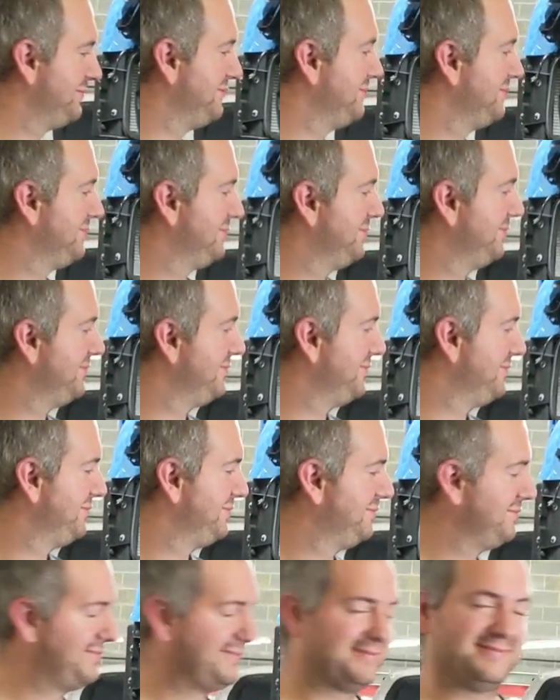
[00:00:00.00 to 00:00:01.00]
Maybe
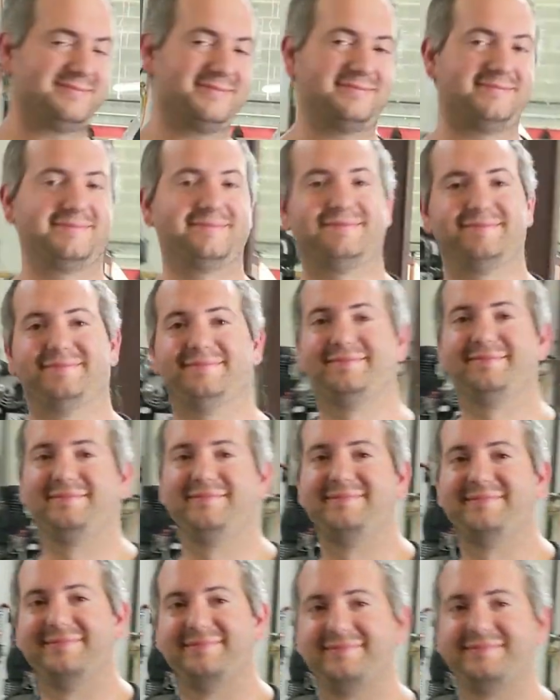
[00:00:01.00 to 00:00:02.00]

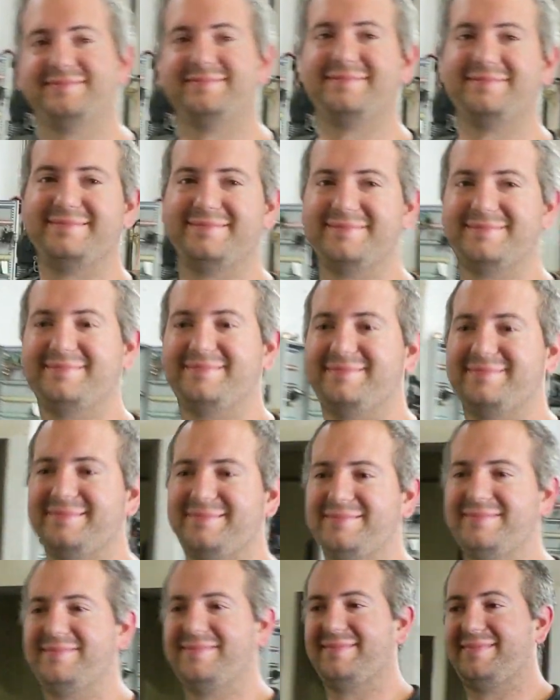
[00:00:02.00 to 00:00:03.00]
should or should not have a
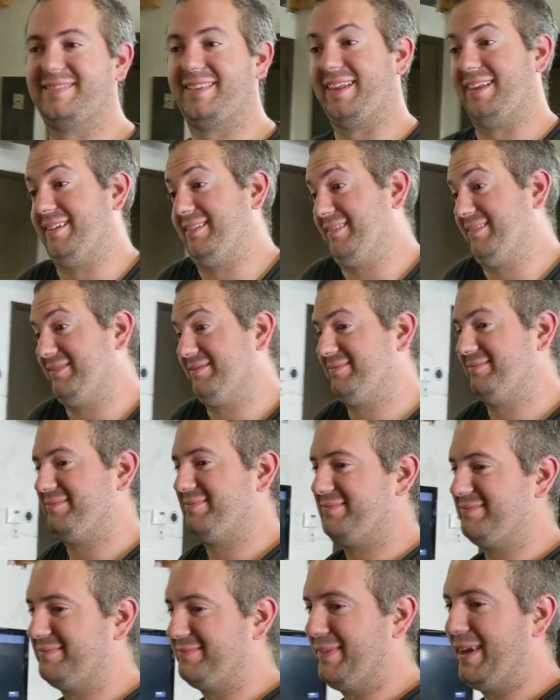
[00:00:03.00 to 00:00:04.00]
job here.
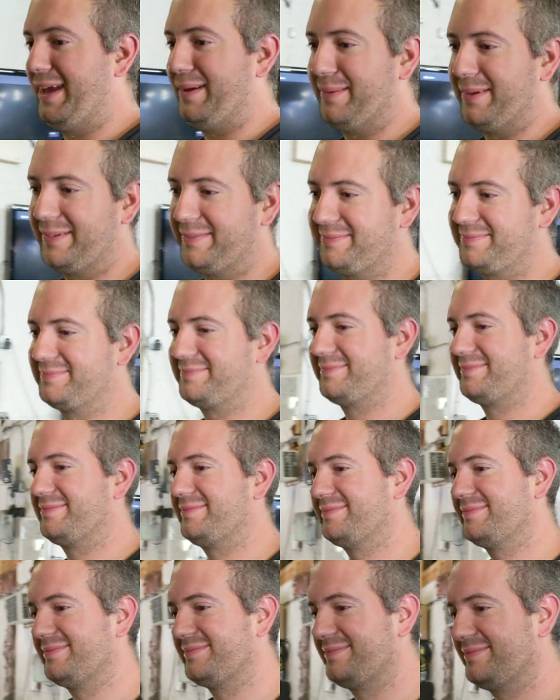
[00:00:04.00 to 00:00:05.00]
Struggling.
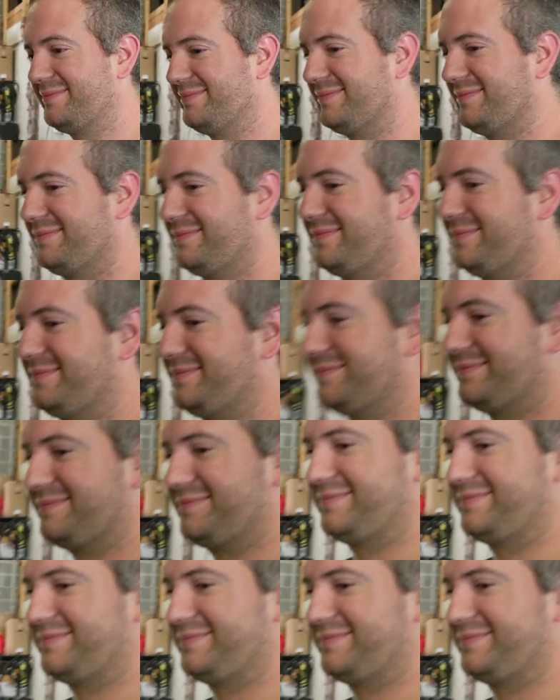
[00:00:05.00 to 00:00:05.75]
Maybe not.